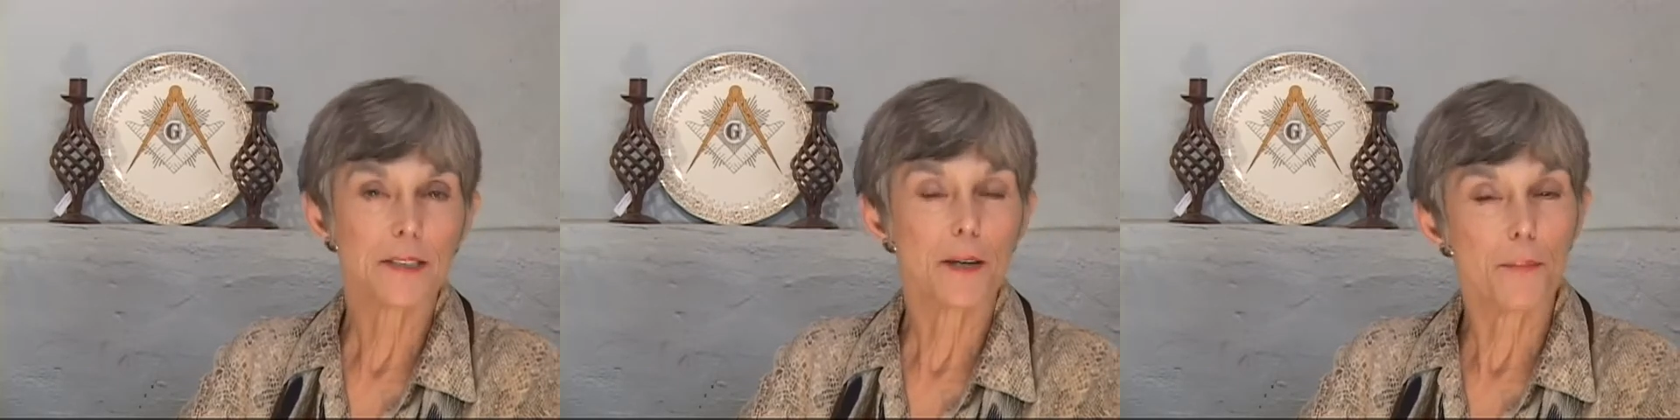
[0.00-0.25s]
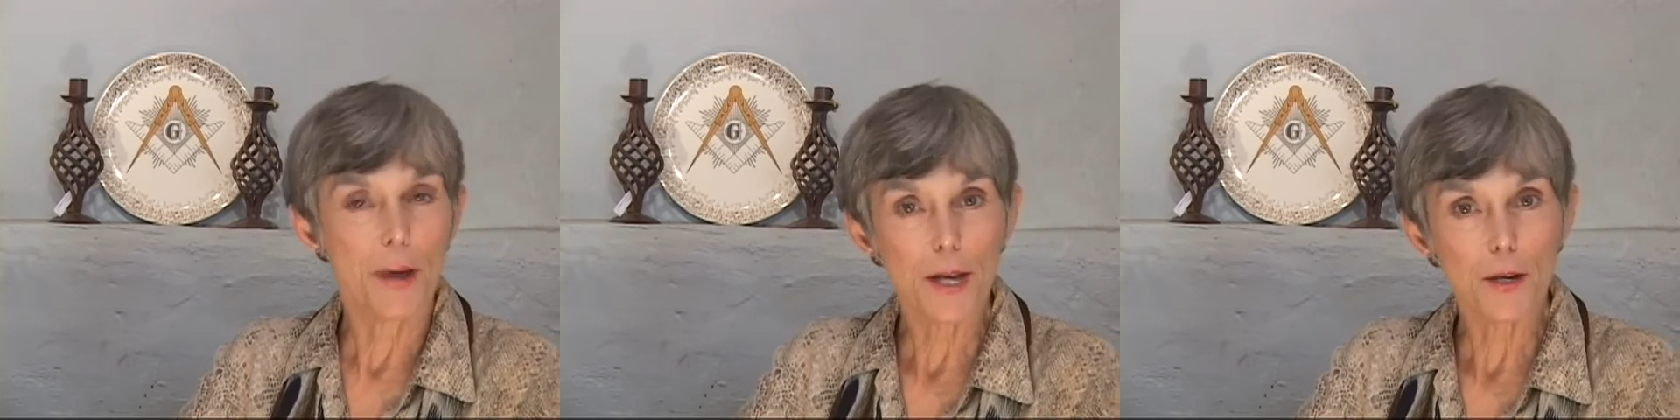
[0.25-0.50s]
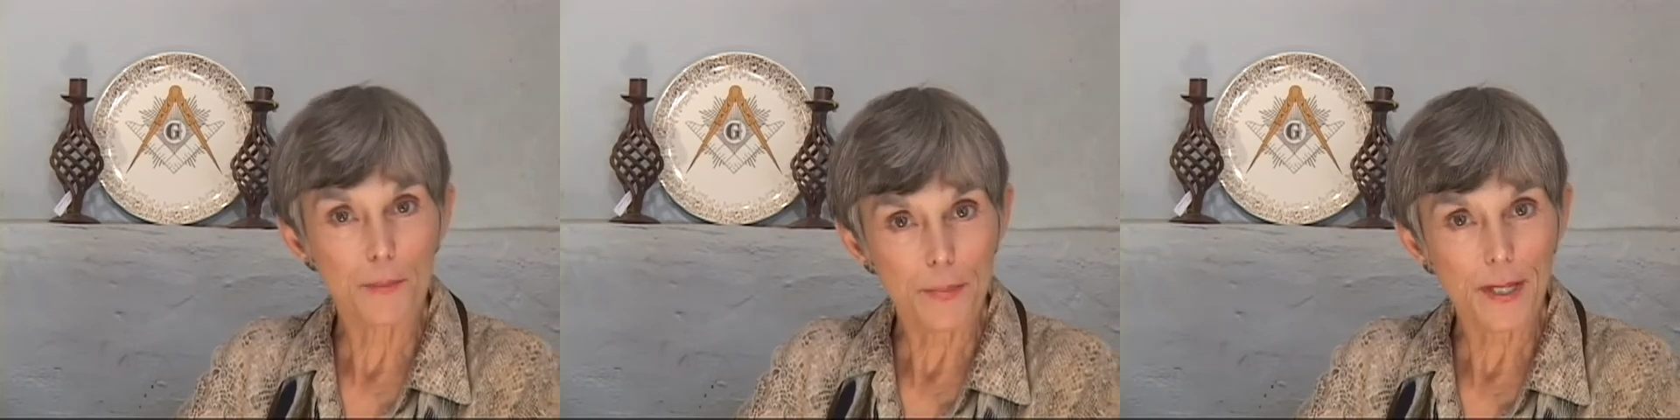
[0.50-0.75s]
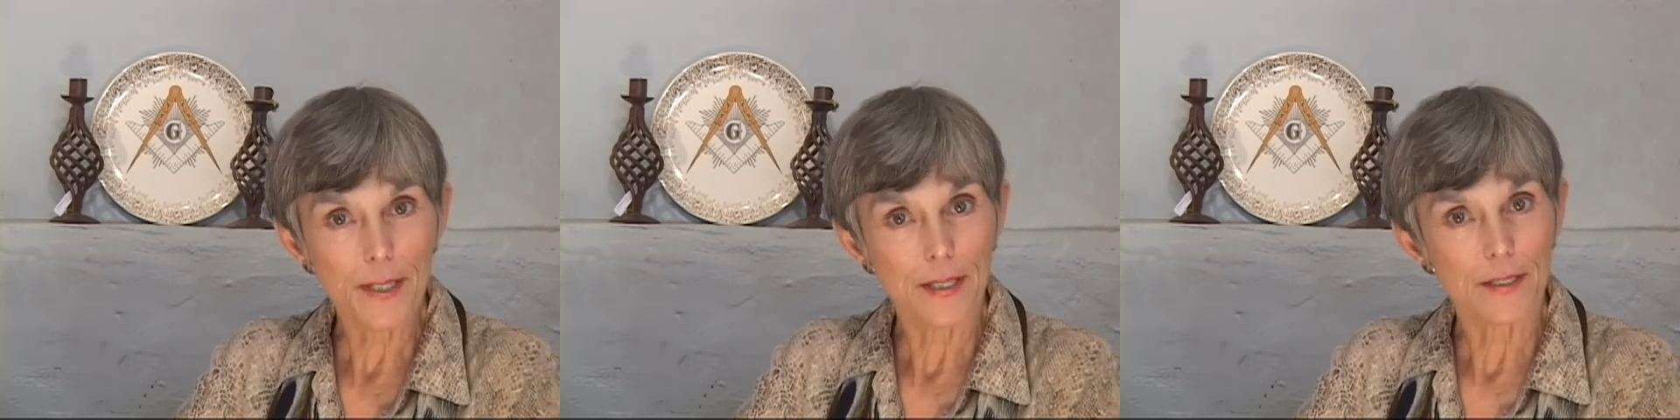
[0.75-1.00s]
to Mayor
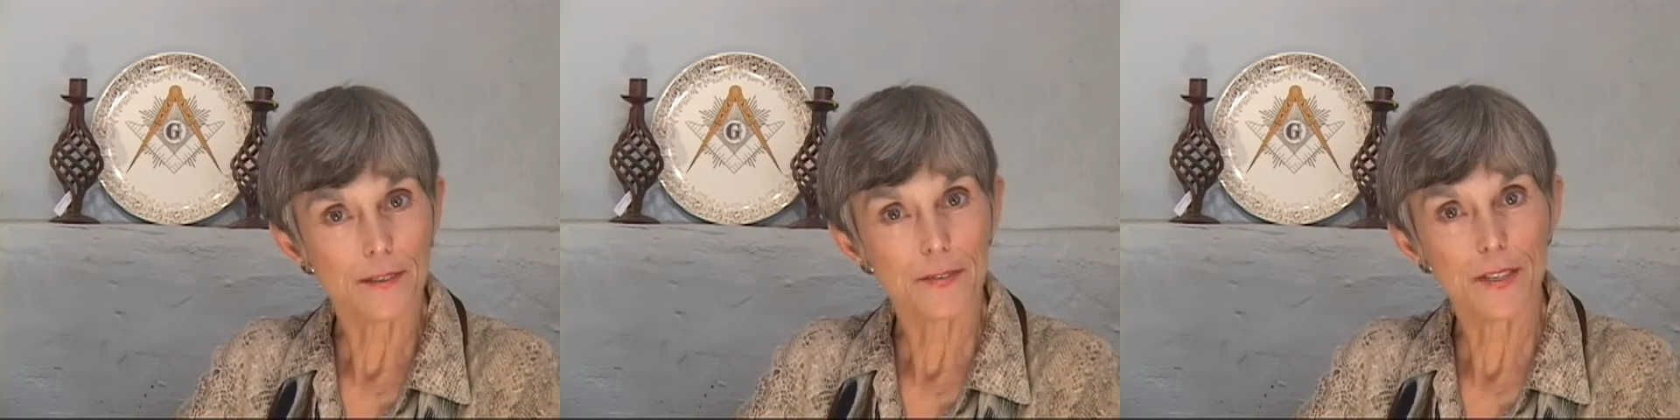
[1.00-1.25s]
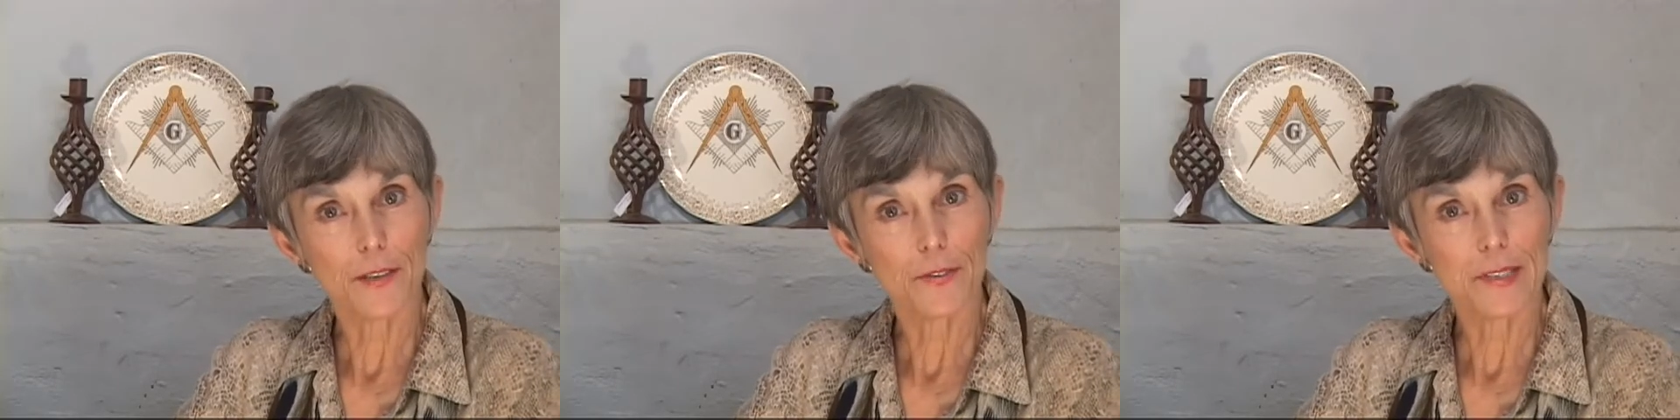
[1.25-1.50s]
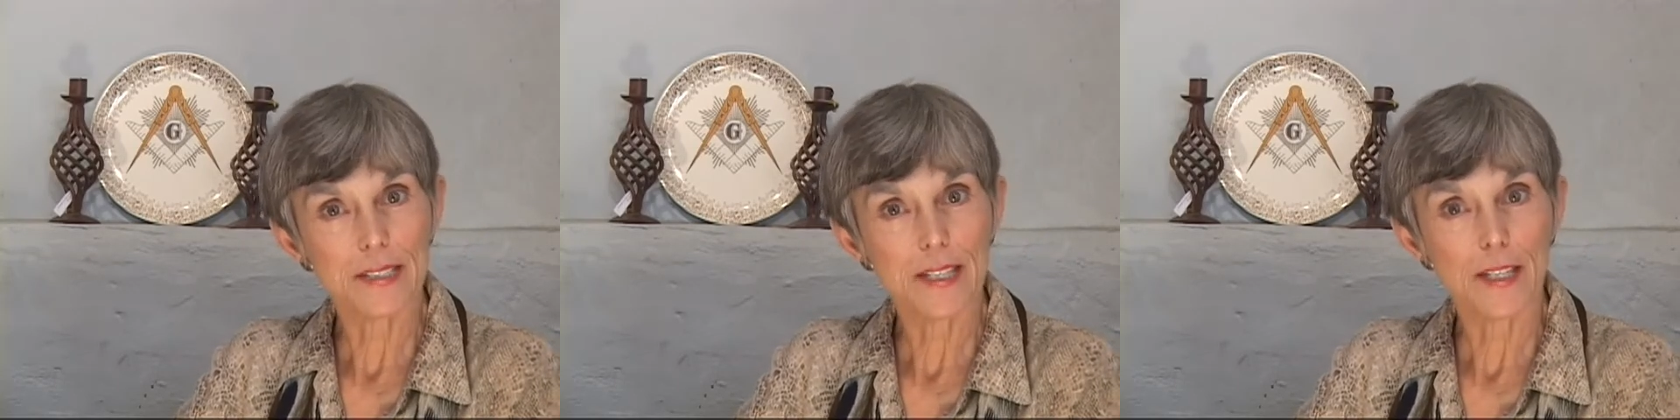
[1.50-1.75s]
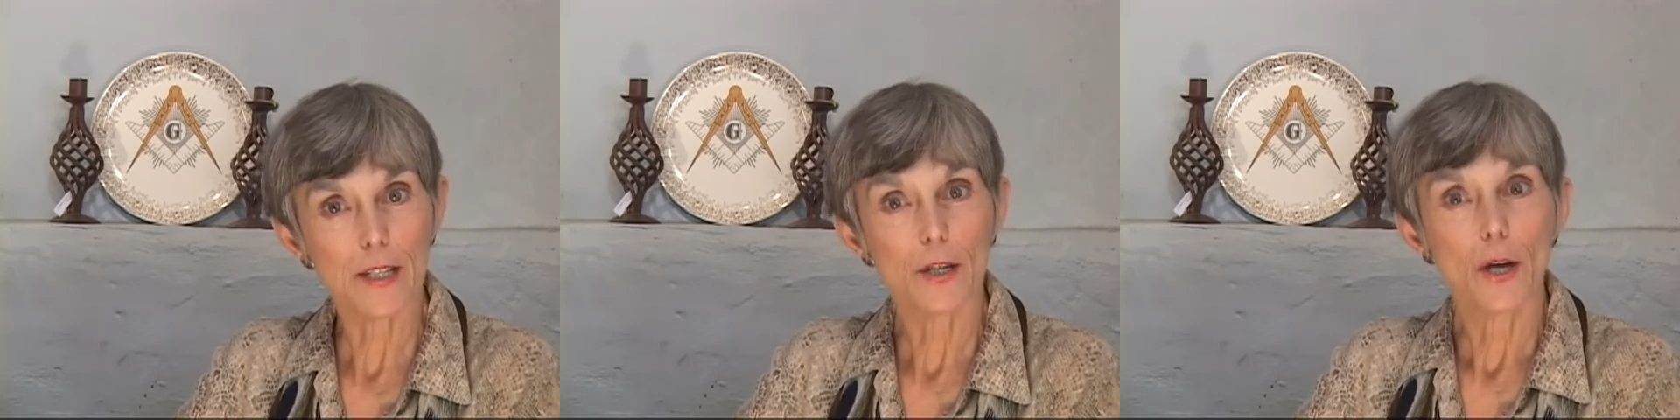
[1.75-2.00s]
Bennett of Silver
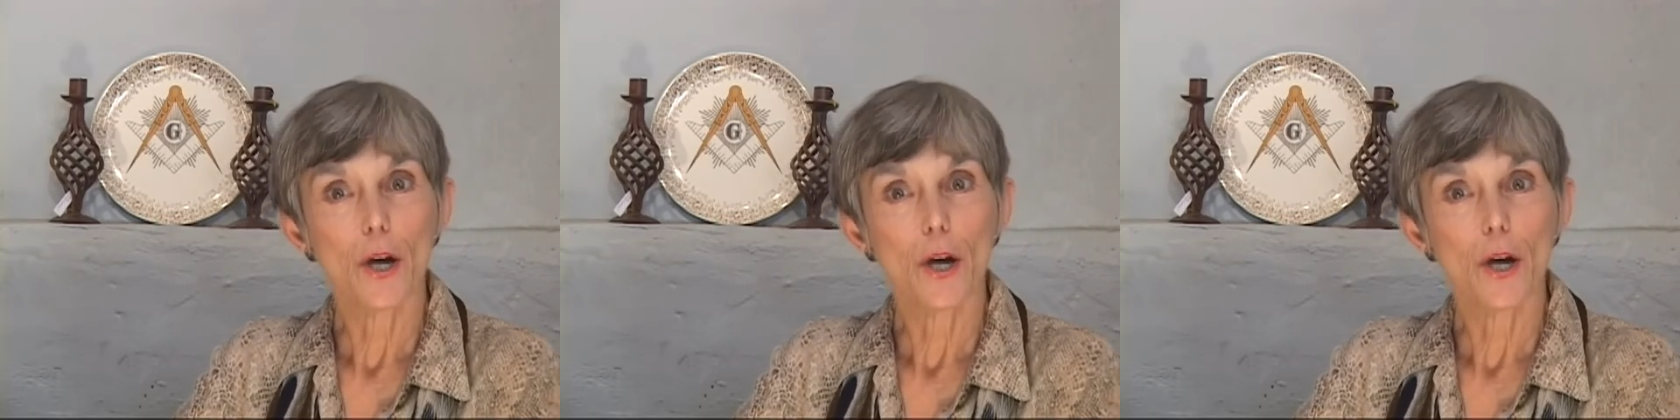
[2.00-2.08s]
City,